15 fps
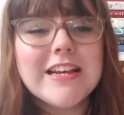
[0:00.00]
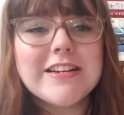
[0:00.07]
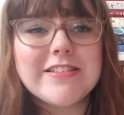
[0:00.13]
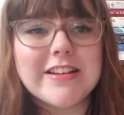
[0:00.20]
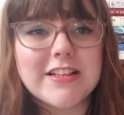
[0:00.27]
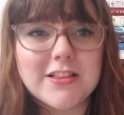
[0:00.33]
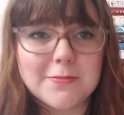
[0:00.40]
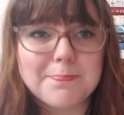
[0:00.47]

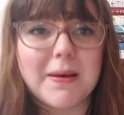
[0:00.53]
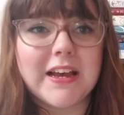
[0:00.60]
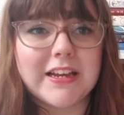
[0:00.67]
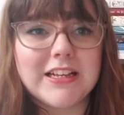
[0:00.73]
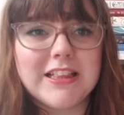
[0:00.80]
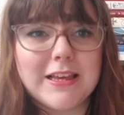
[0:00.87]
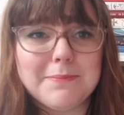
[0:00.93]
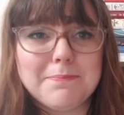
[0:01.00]

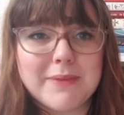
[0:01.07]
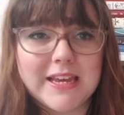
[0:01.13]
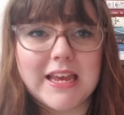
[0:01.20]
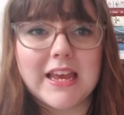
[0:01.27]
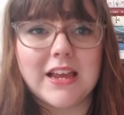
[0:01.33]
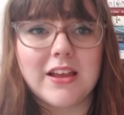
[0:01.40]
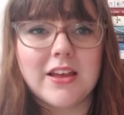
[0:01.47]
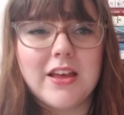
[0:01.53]
despite it
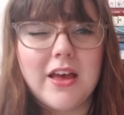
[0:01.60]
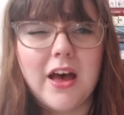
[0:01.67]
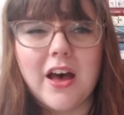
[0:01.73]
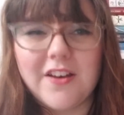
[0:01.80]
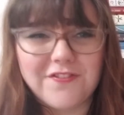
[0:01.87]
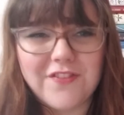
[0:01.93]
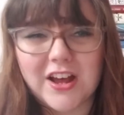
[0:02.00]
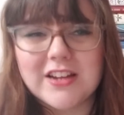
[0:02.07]
being
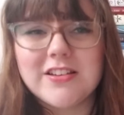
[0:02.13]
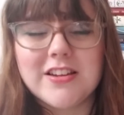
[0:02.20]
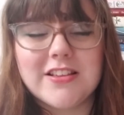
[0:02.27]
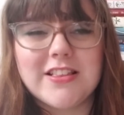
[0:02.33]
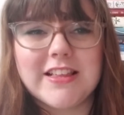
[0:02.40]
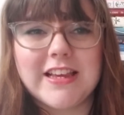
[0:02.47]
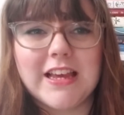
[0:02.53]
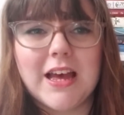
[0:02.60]
a
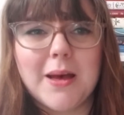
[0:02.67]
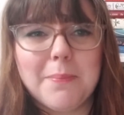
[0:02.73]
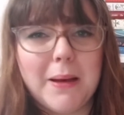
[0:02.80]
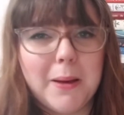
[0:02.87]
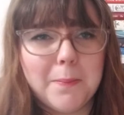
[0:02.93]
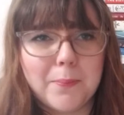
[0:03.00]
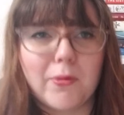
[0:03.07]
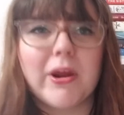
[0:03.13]
fantasy
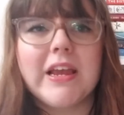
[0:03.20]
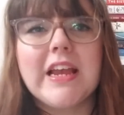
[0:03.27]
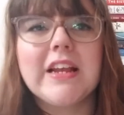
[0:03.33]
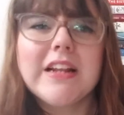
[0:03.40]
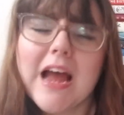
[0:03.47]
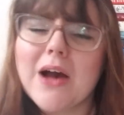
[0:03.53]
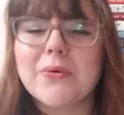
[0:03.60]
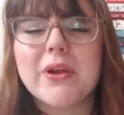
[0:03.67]
about
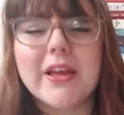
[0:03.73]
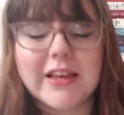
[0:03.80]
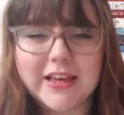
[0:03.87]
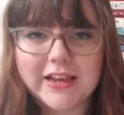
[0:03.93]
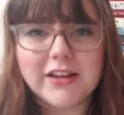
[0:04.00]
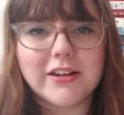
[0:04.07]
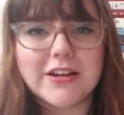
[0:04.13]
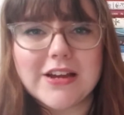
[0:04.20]
bringing down a
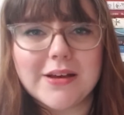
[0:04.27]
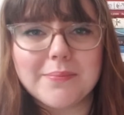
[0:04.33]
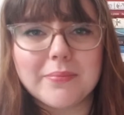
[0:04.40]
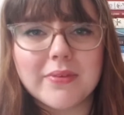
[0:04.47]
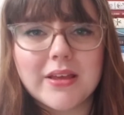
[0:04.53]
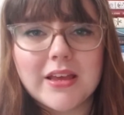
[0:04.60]
kingdom.